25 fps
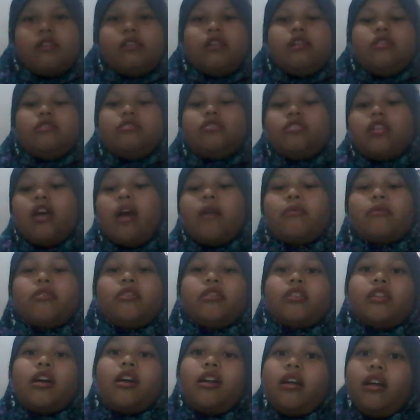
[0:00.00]
Instead, I'm
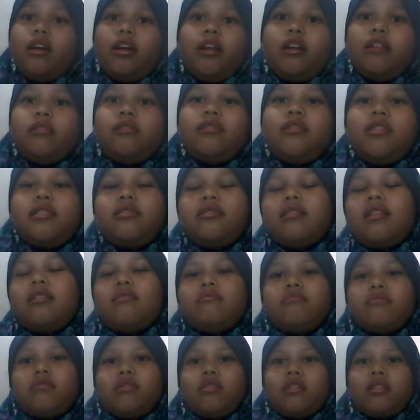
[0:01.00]
gonna cut it. Yes,
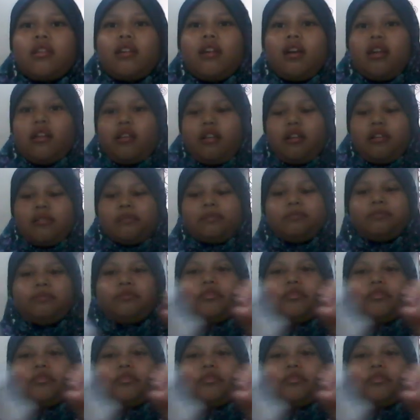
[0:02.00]
I'm gonna cut it.